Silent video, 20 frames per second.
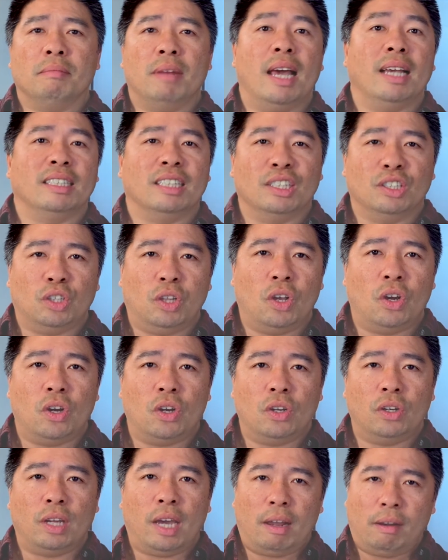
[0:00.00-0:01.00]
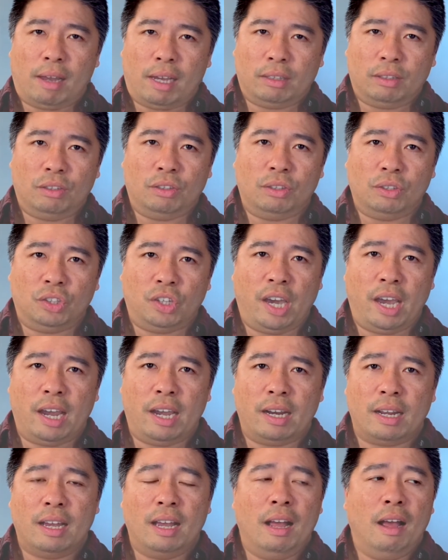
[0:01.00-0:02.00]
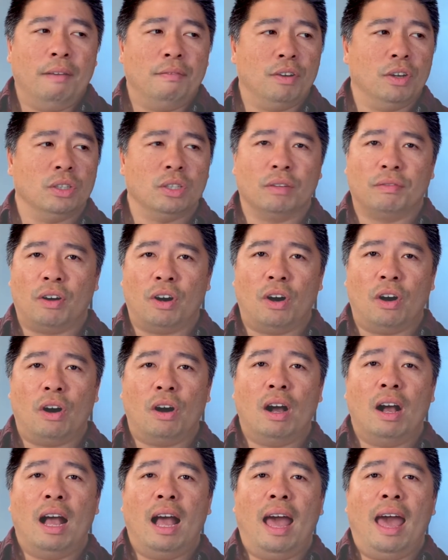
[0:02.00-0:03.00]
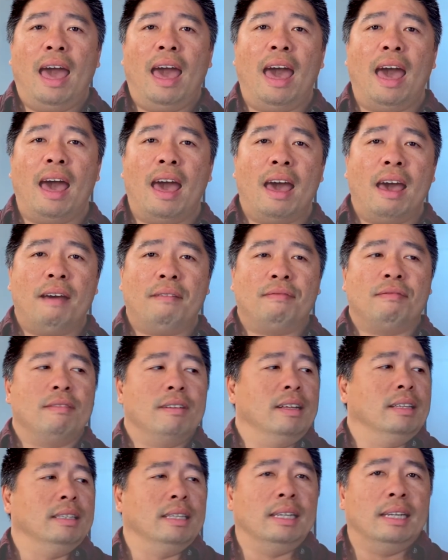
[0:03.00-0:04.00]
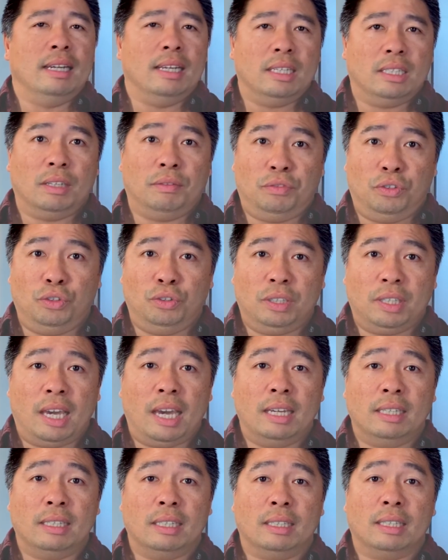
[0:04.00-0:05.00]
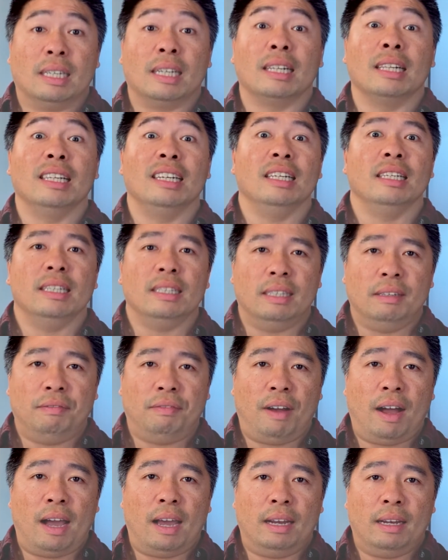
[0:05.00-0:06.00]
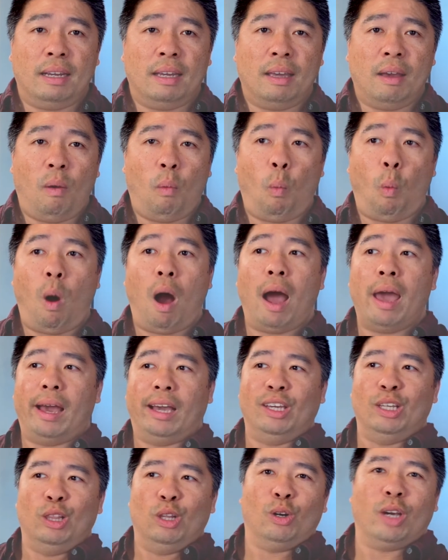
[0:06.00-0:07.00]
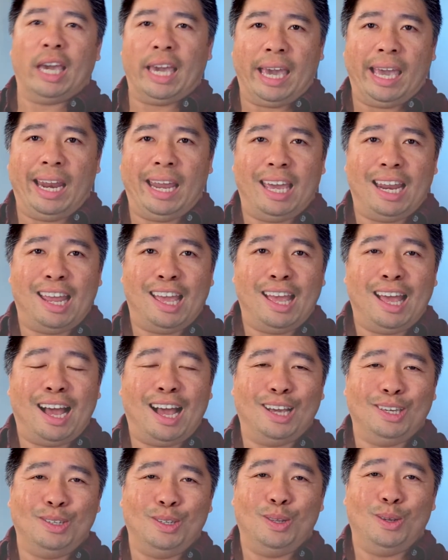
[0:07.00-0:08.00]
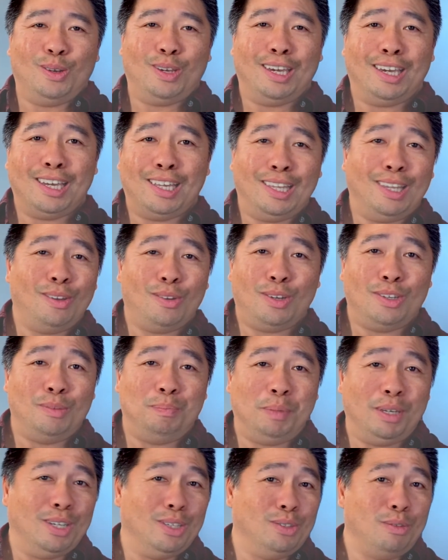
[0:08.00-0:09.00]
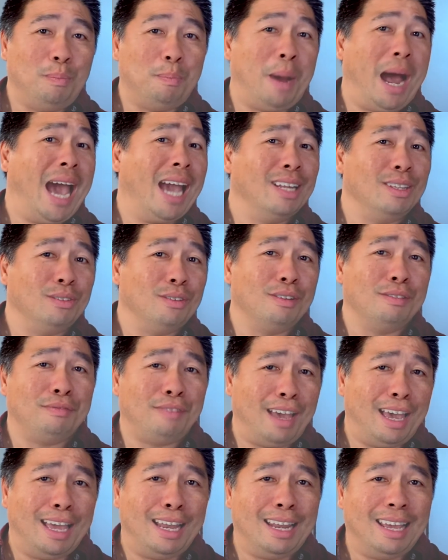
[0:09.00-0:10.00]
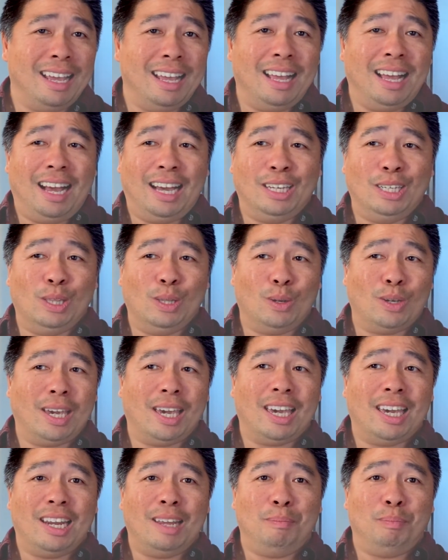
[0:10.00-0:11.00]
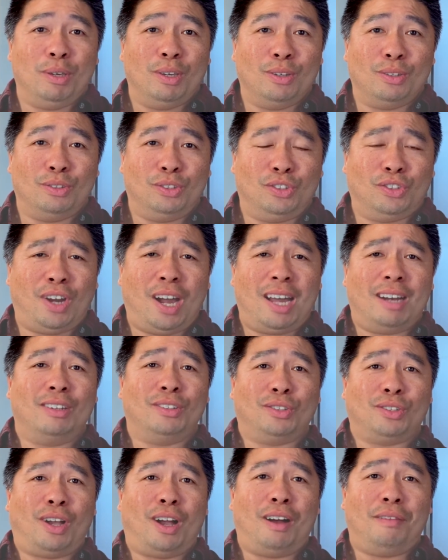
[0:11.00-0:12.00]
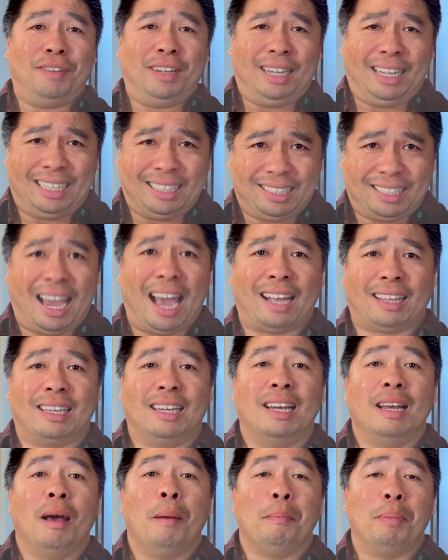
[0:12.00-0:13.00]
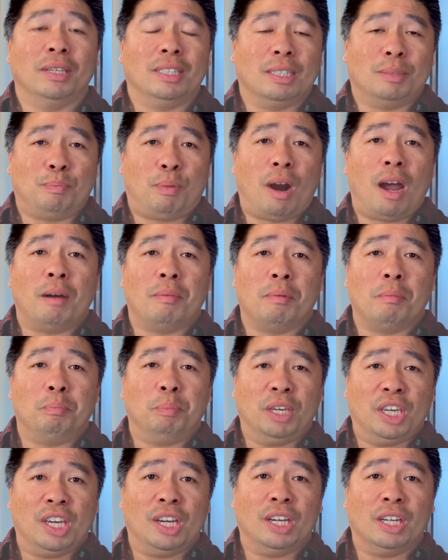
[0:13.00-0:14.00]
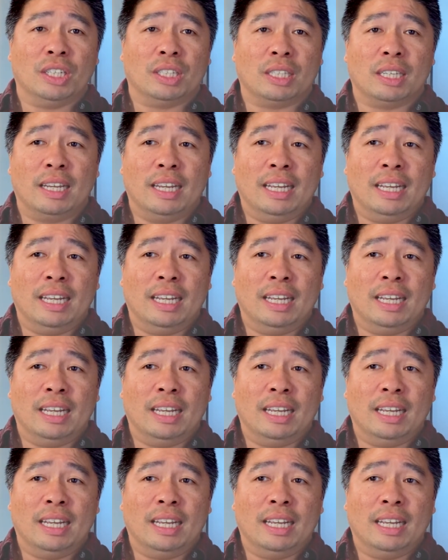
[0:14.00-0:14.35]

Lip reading: lessons learned that I'd like to share. First of all, have the list of use cases clearly defined. Why are you looking at it? Are you looking into it because you buy into a fad? Are you looking at it because you're trying to solve an exact business problem? Because